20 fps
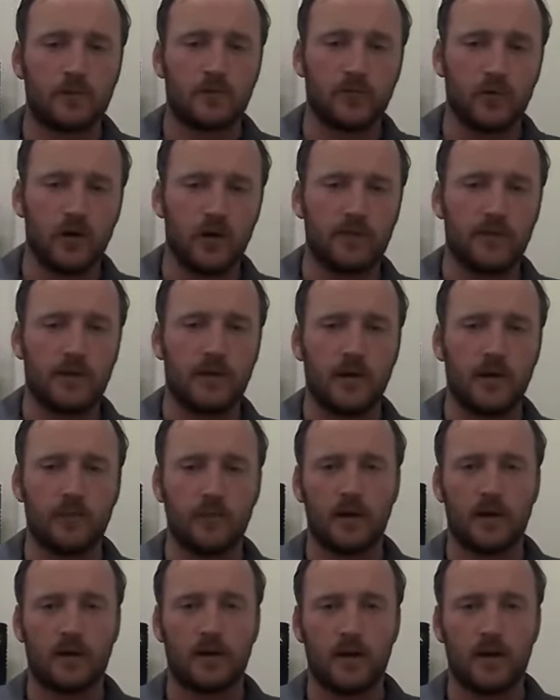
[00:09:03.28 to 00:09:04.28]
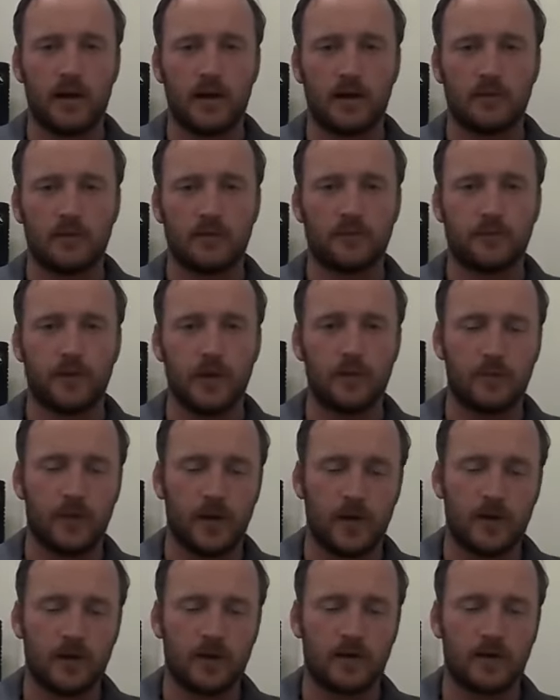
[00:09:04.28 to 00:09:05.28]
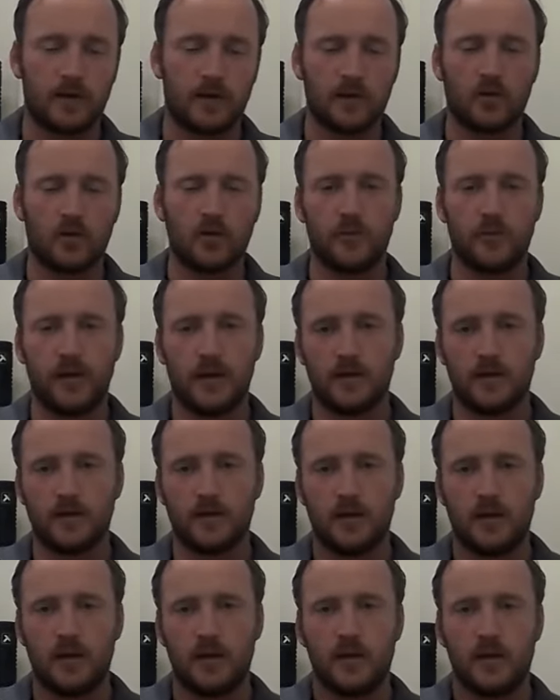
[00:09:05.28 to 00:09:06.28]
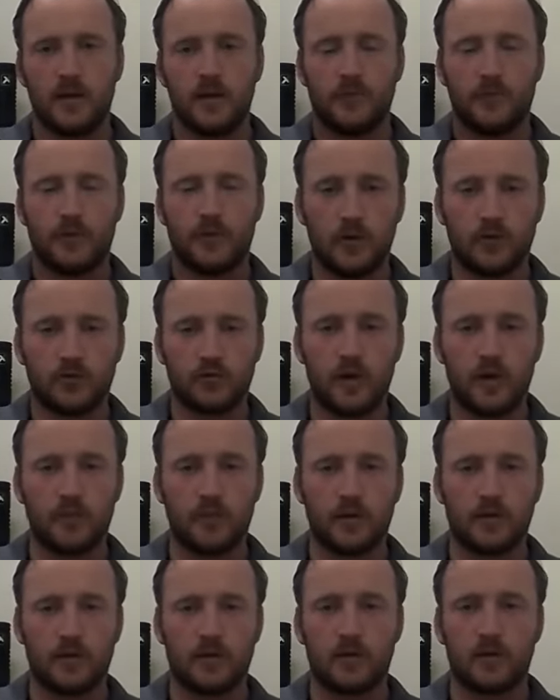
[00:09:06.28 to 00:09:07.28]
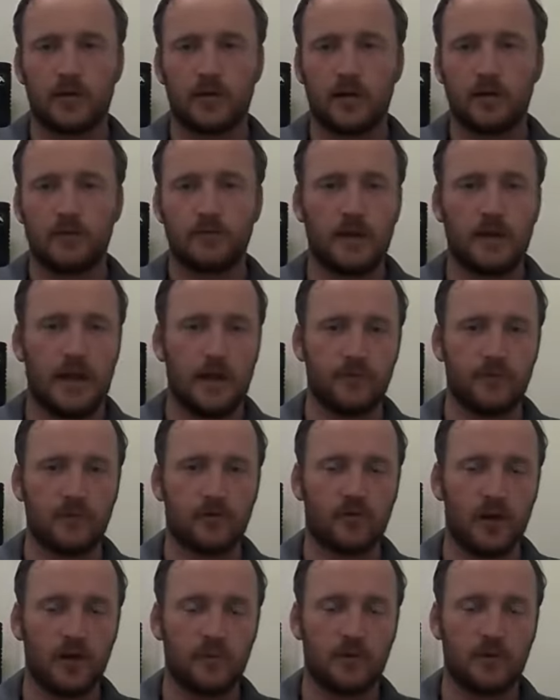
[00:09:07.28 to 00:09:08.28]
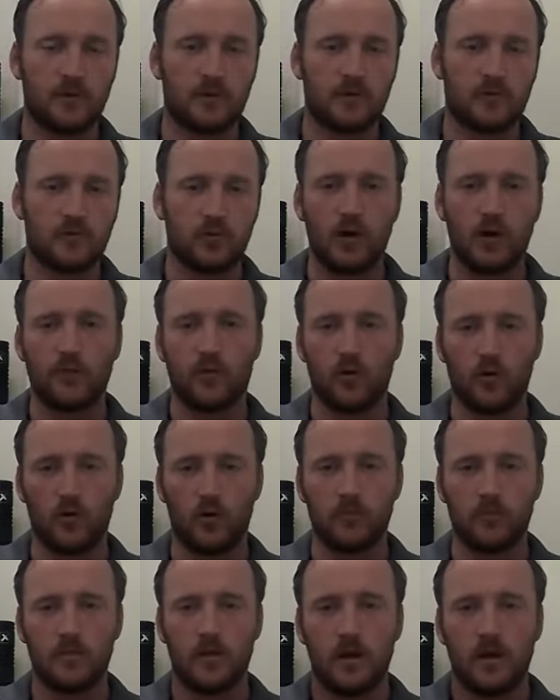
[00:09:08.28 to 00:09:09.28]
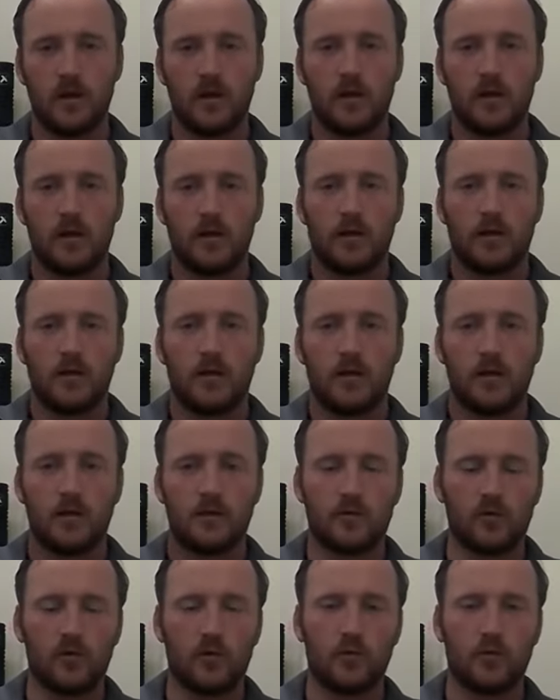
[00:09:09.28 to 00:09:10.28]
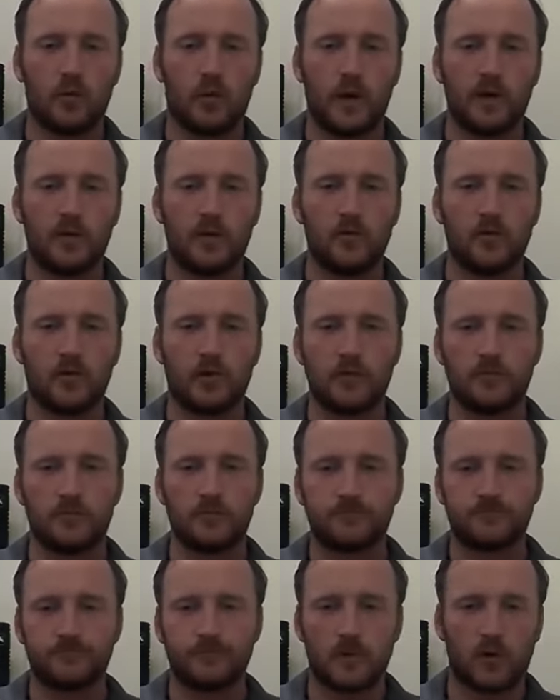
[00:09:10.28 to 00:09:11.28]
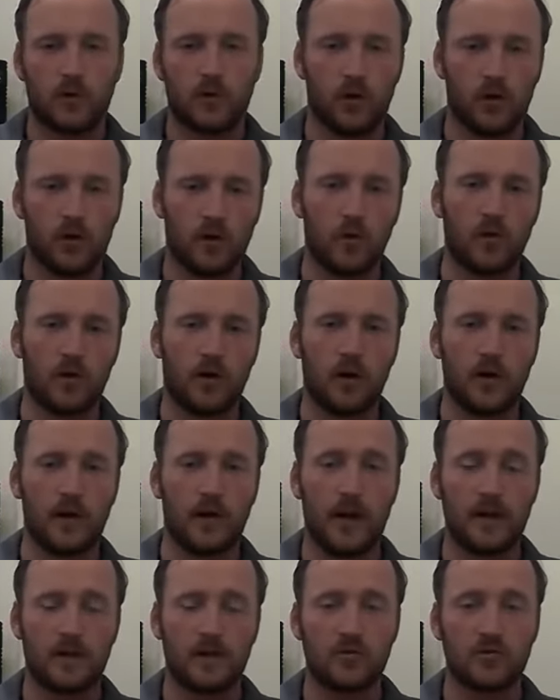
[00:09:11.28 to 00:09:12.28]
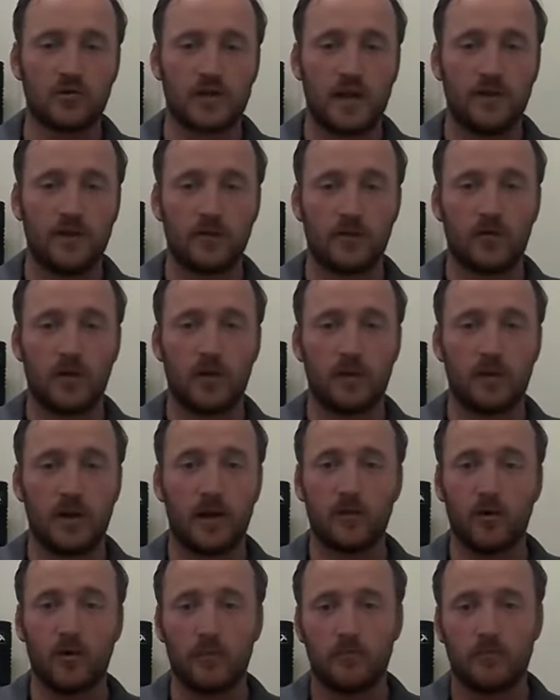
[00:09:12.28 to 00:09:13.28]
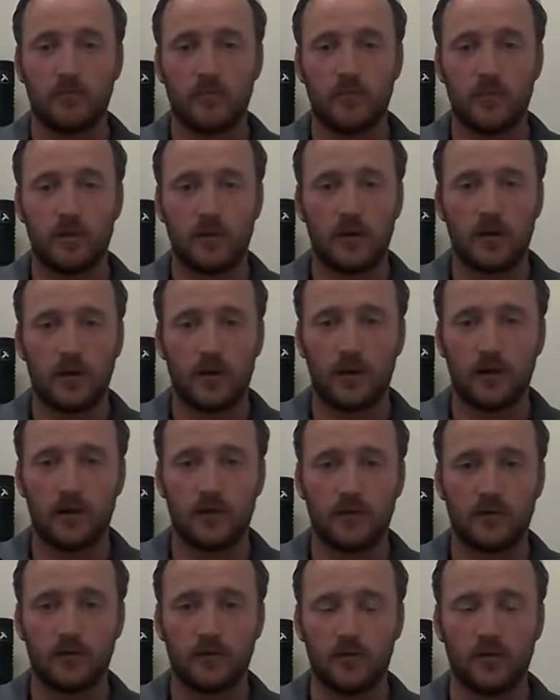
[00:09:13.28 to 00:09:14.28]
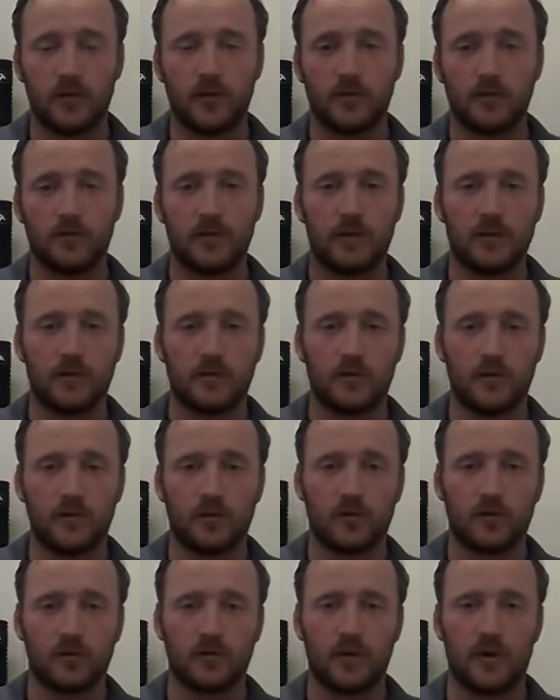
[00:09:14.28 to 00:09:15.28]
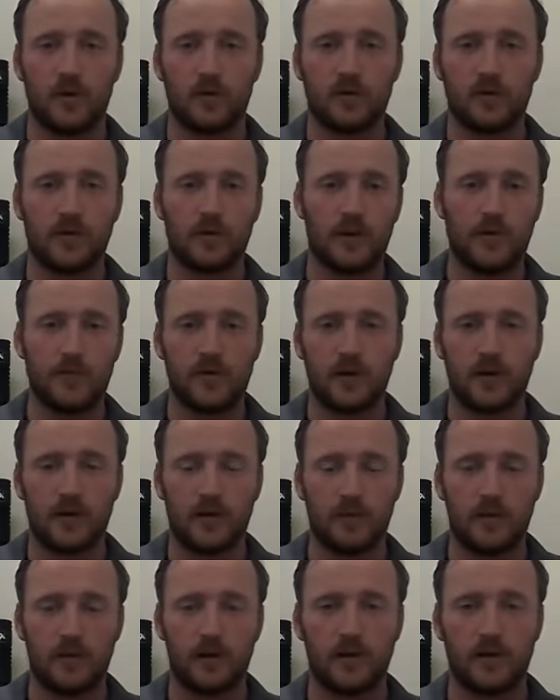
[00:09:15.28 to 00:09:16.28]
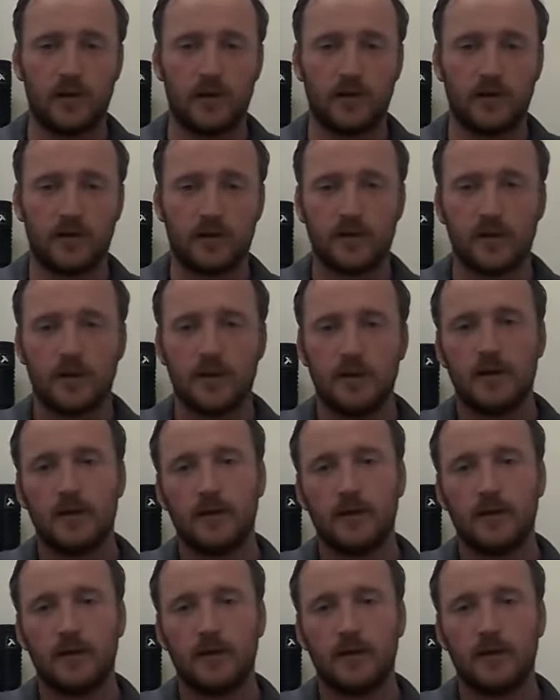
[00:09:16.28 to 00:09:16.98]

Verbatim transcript: drive into Limerick and find parking and come in for a treatment, have your treatment, drive home. Do you know when you can cut out all that and just have your treatment at home? Uh, do you know mm-hmm. you're cutting out everything in the middle. That's